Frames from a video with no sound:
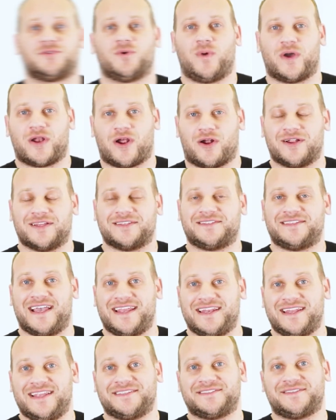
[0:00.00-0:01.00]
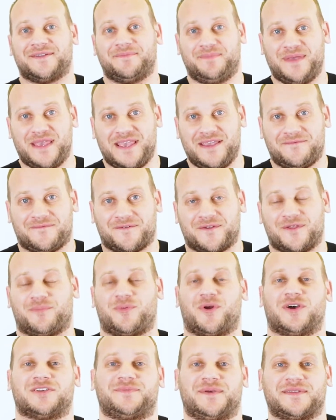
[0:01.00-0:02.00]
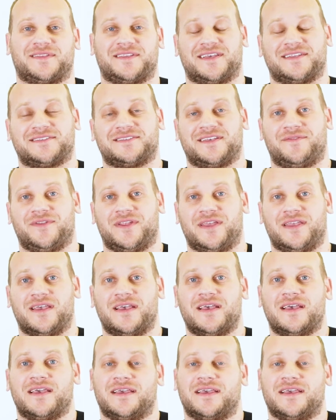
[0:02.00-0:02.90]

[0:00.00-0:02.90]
what our intent needs to be for the prospecting activity